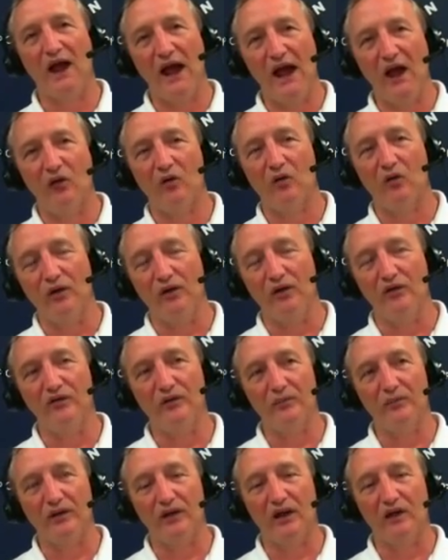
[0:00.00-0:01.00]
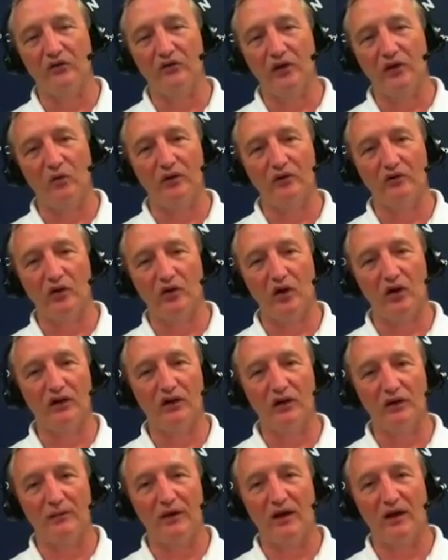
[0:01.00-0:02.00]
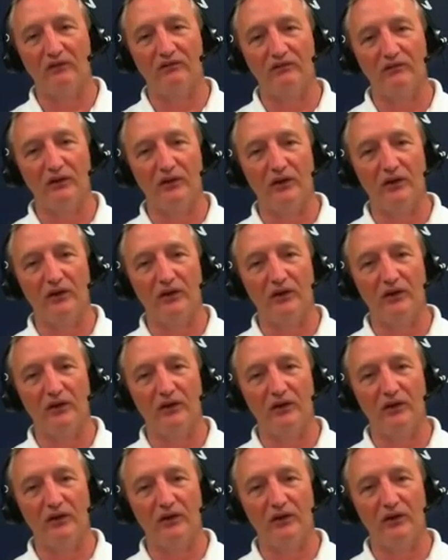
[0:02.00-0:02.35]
hour with him, but I was only talking about